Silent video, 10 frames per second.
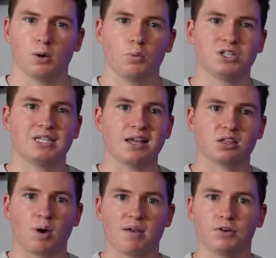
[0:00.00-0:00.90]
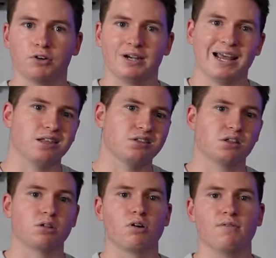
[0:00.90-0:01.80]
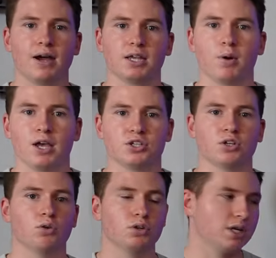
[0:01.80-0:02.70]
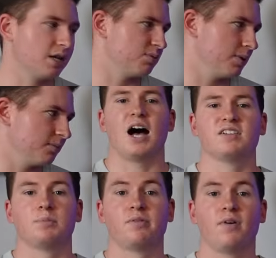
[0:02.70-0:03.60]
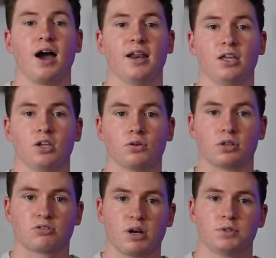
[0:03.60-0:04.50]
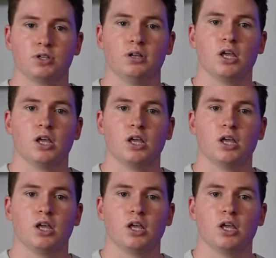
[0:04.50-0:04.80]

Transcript: which takes away from your analysis or evaluation or judgment. After providing your description,